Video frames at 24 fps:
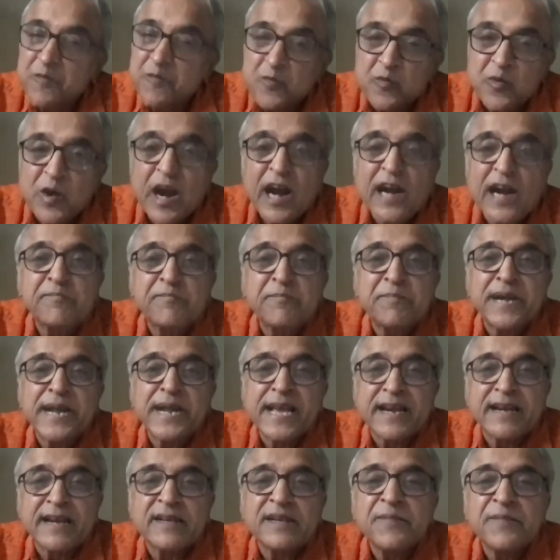you can't
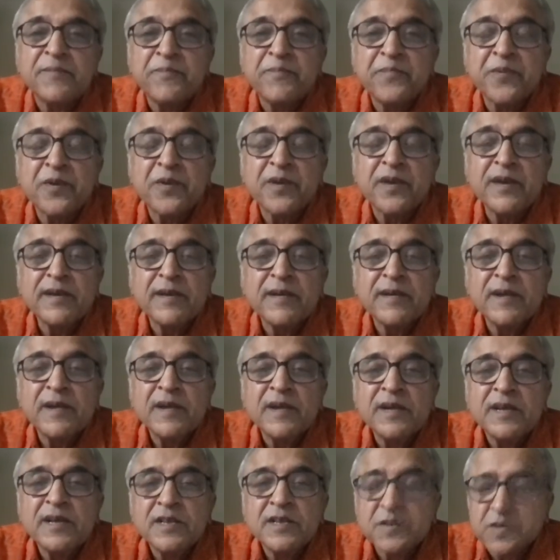predict. Okay?
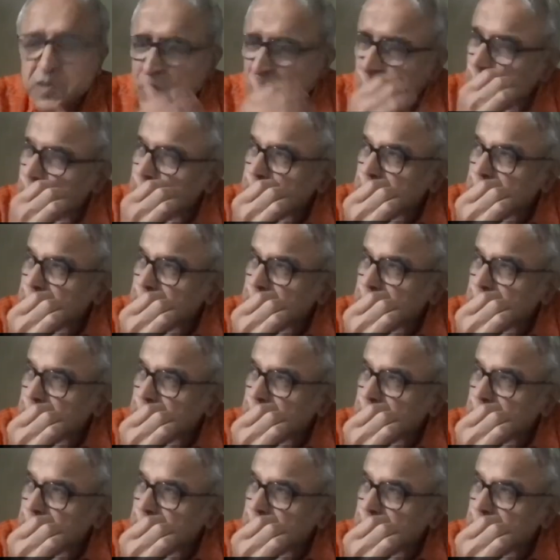So,